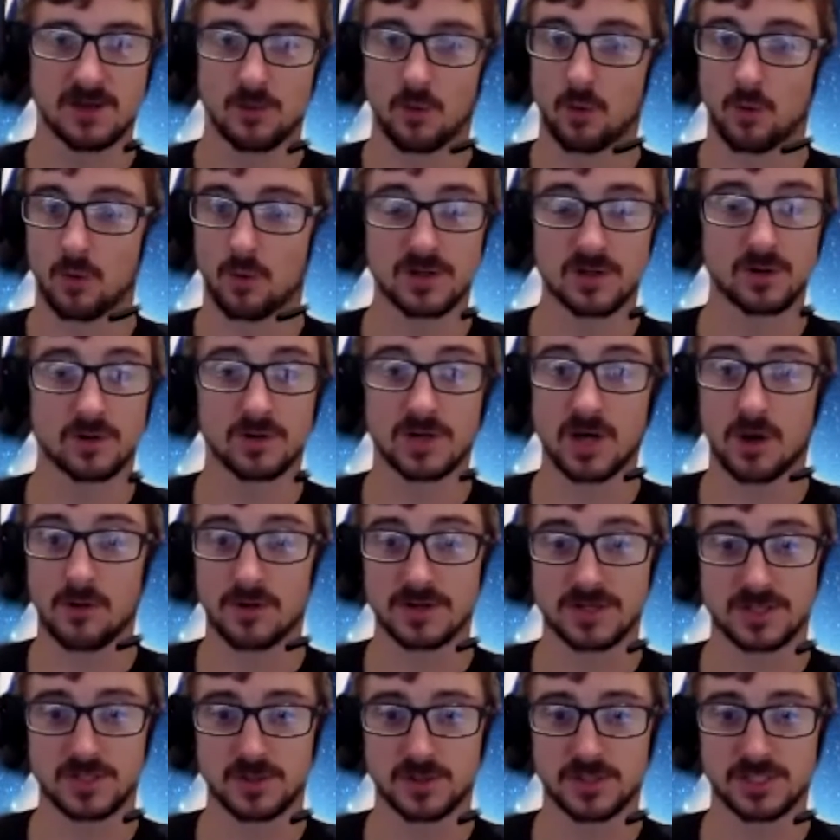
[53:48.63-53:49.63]
Or you
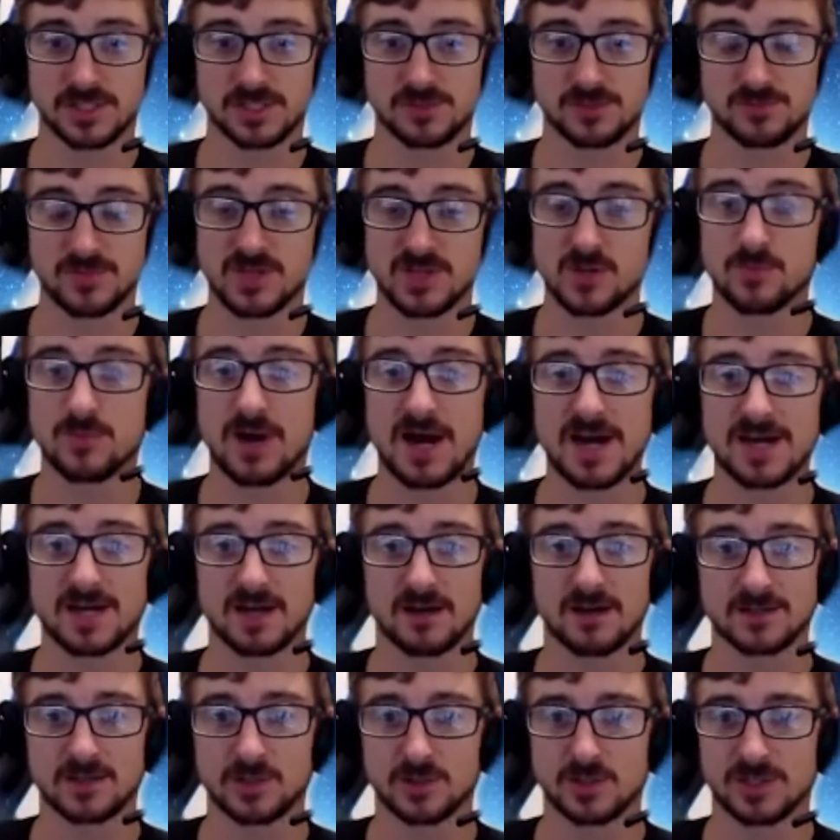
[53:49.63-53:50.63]
might
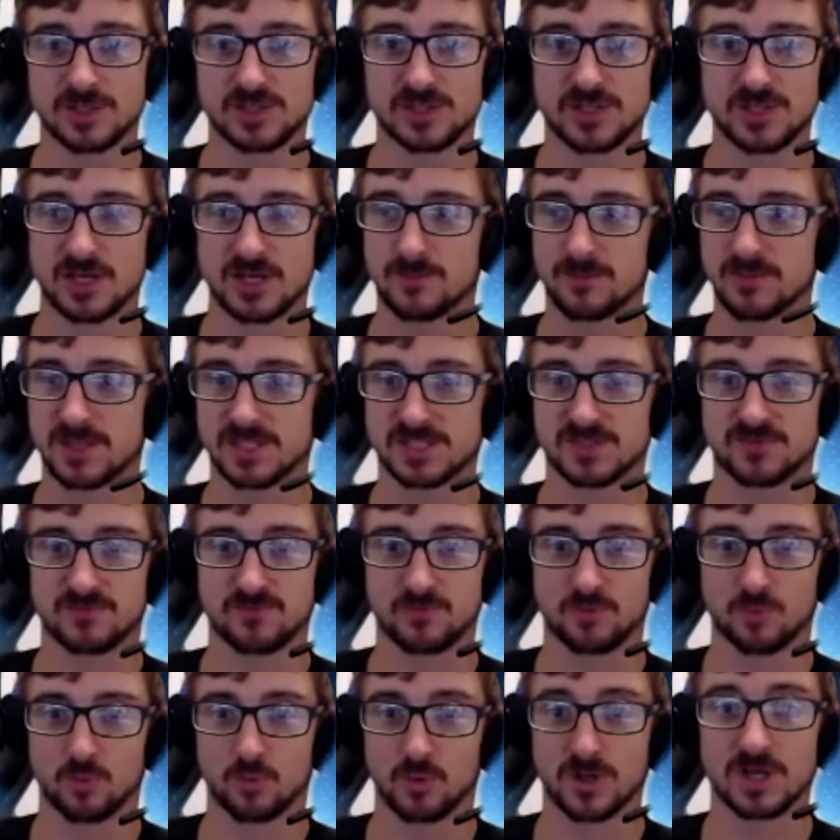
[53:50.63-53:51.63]
go to a gym that's
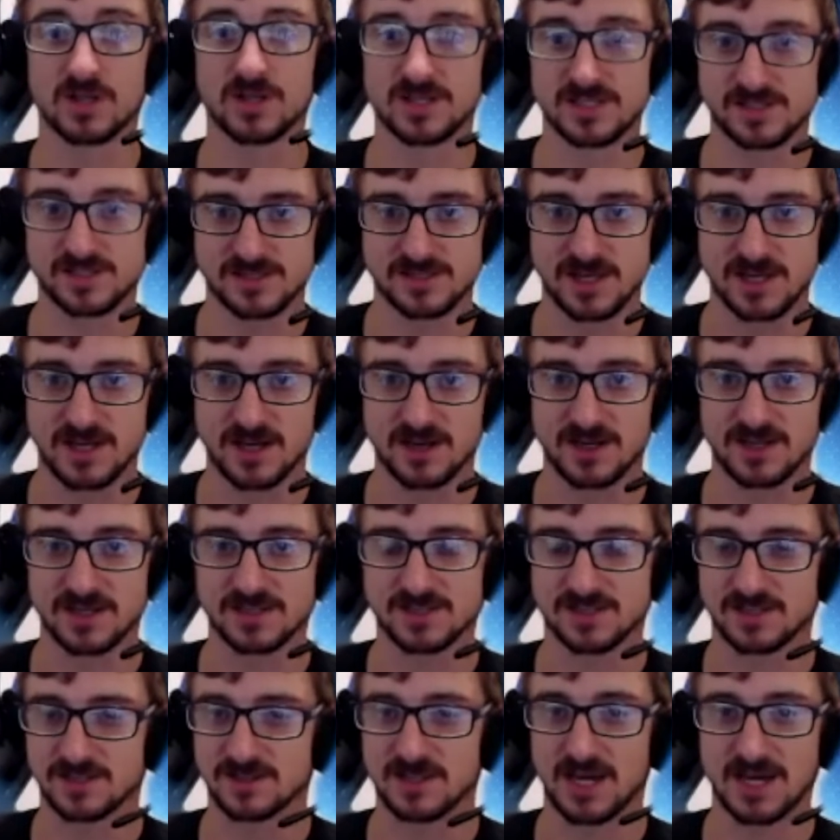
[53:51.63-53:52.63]
really
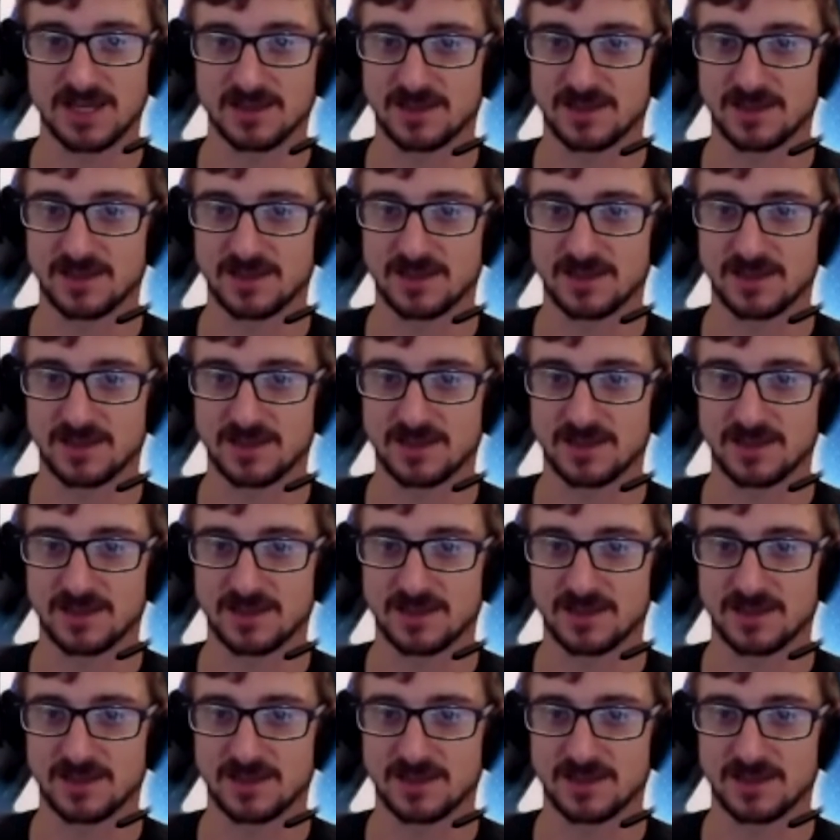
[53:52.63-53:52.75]
serious and like